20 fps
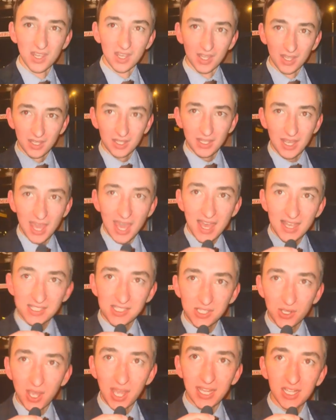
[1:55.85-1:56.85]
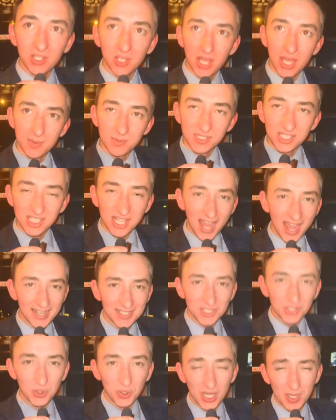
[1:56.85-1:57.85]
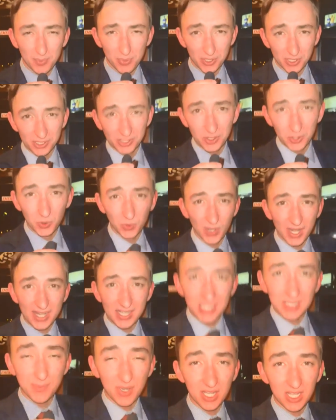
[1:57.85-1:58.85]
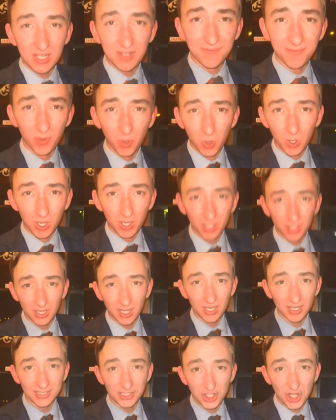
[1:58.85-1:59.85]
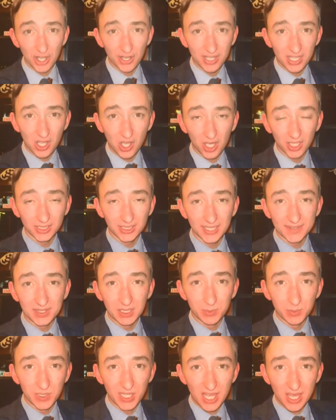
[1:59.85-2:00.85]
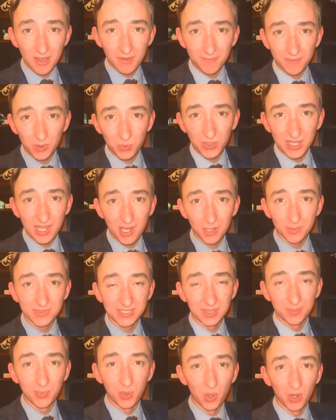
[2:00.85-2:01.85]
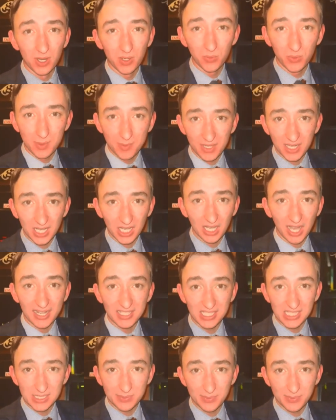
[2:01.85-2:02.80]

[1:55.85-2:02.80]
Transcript: Yeah, so I climb skyscrapers to raise money for a charity called Let Them Live, and we help support women in crisis